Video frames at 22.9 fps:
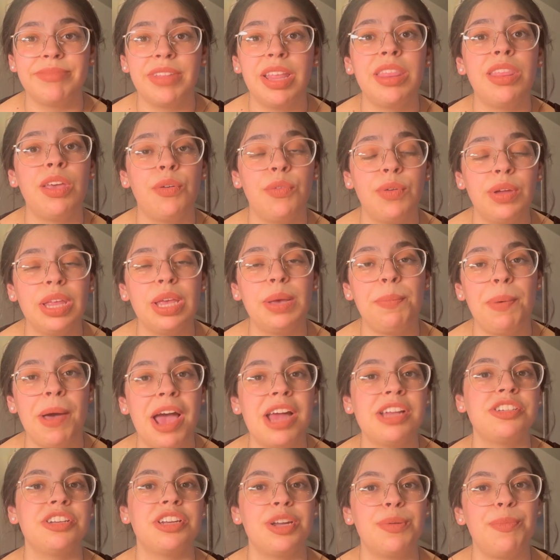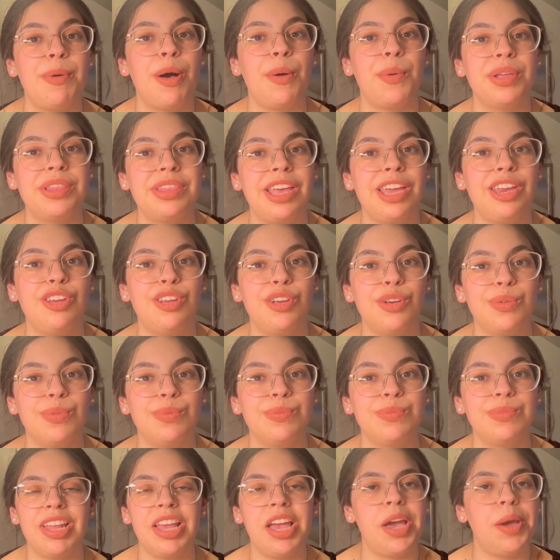they're really passionate about what they do.
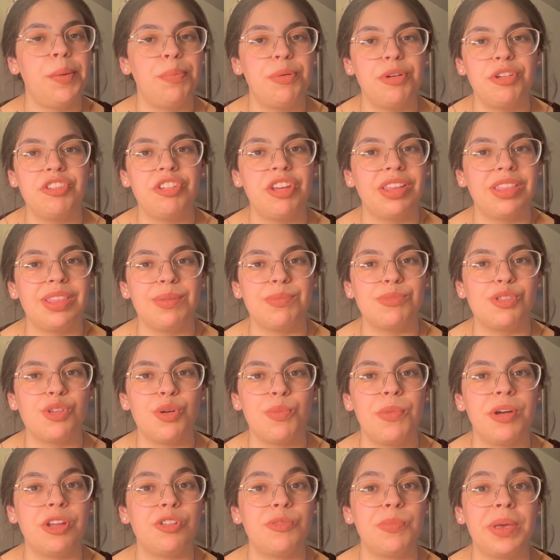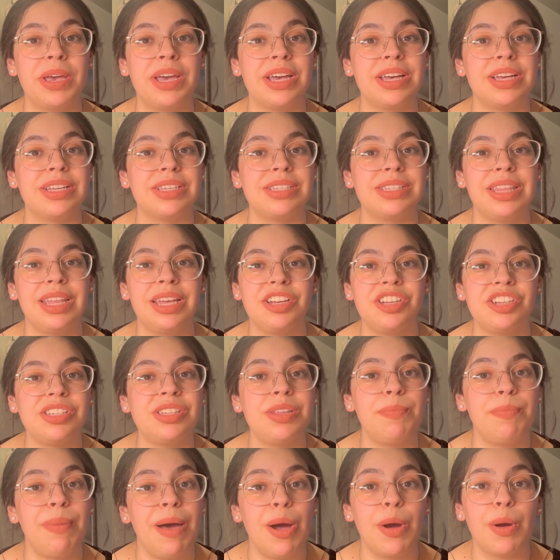I appreciate them so much because they just
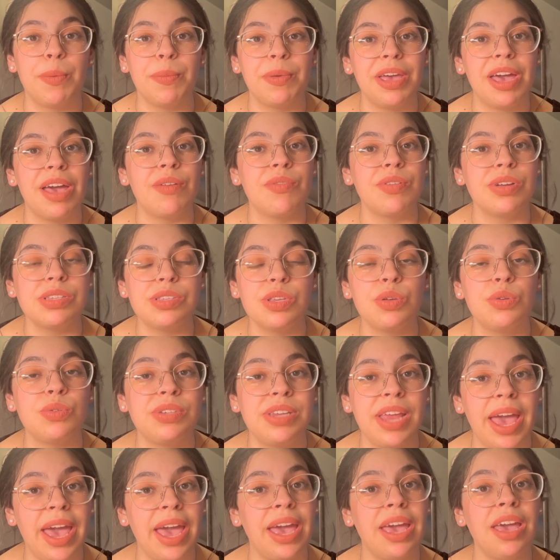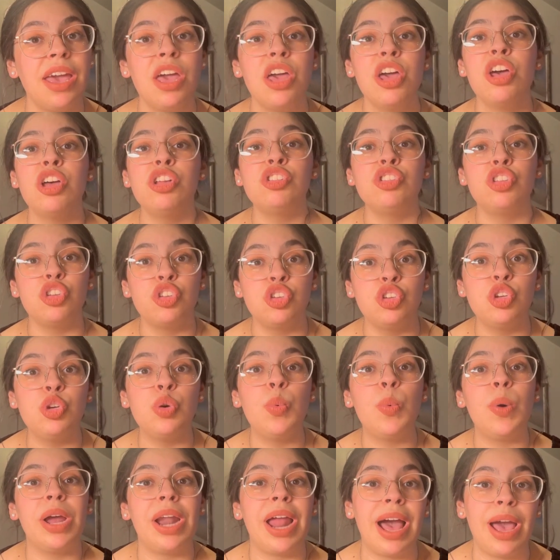empower me every single day to do
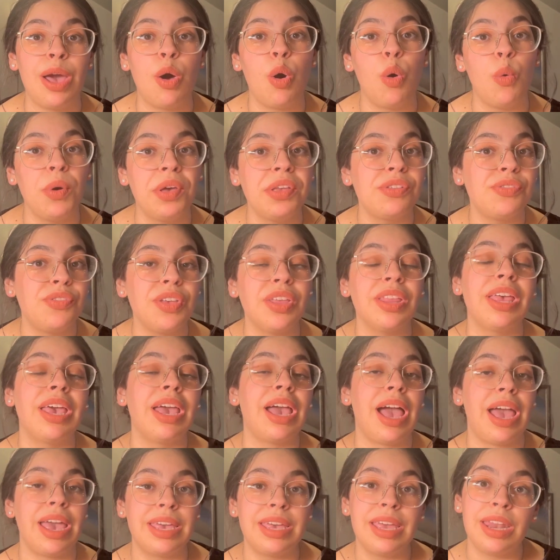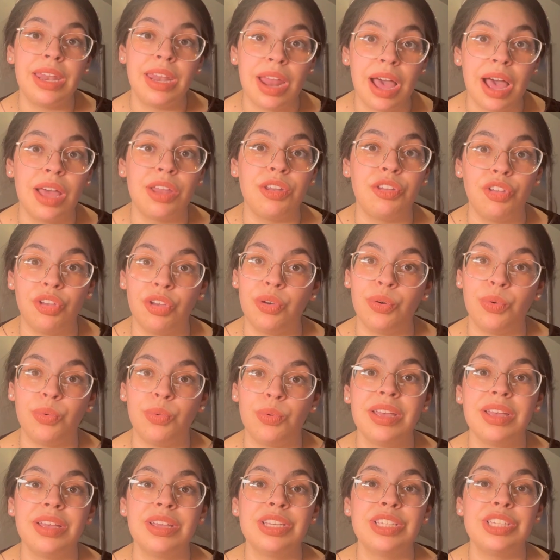what I always feel like I cannot do.
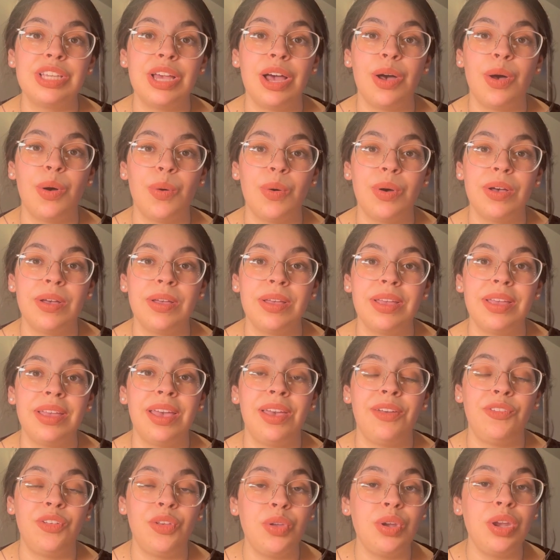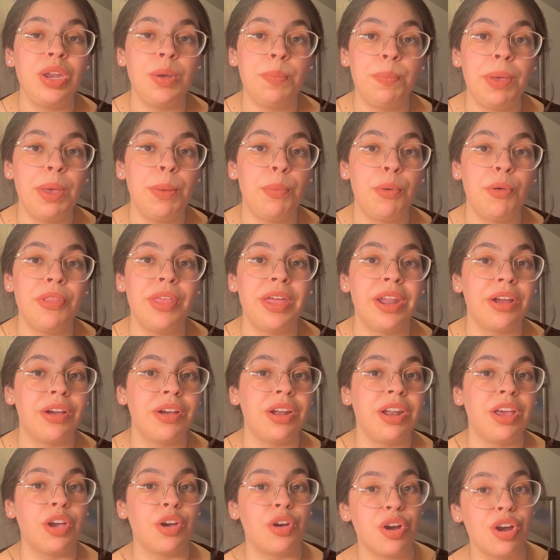So if you need people that are
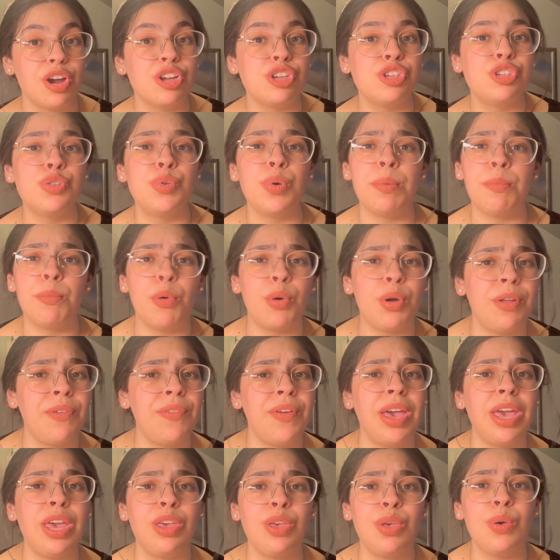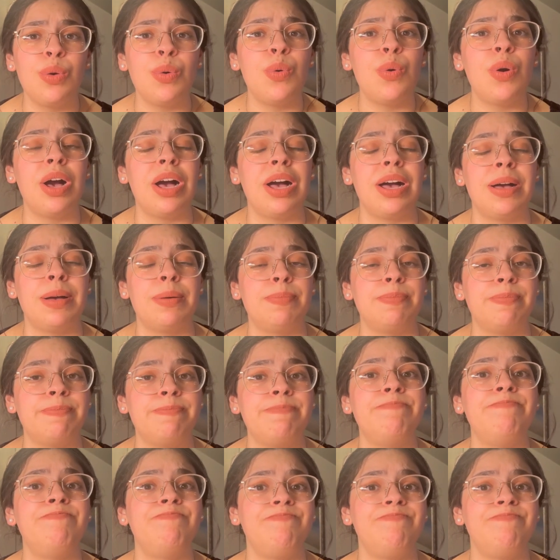going to encourage you and motivate you, um,